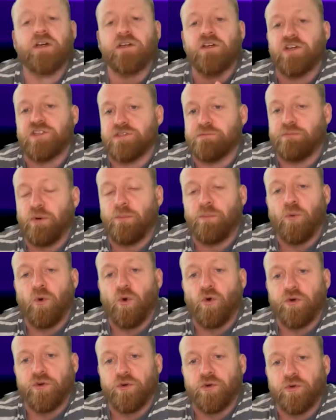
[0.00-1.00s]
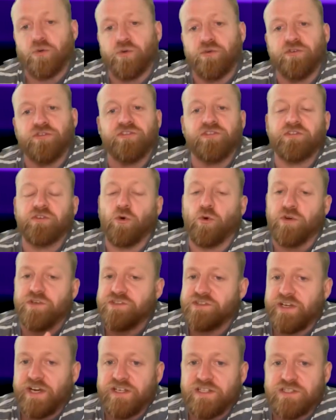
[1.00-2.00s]
customer portals, order
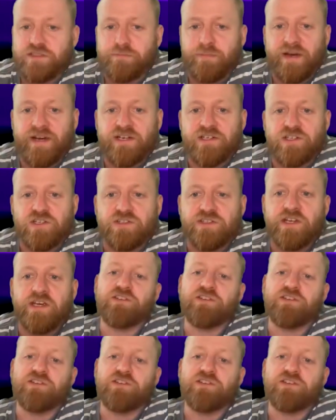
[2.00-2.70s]
status pages,